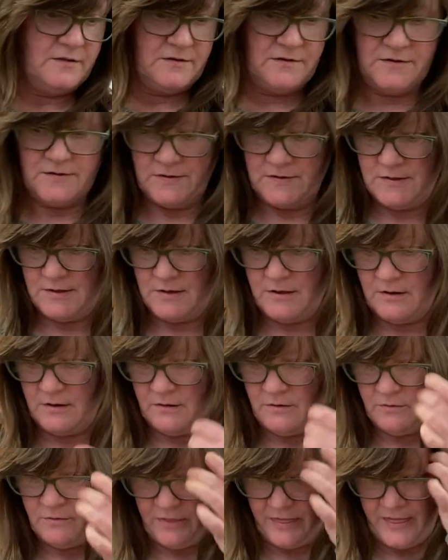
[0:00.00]

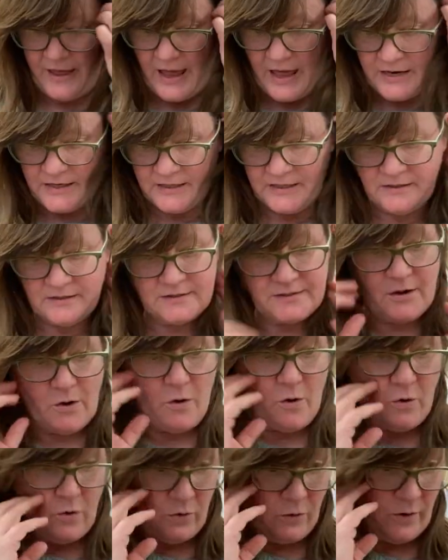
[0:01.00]
So that is
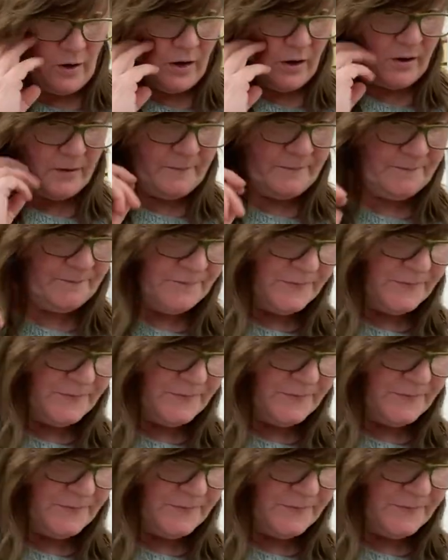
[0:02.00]
Aura.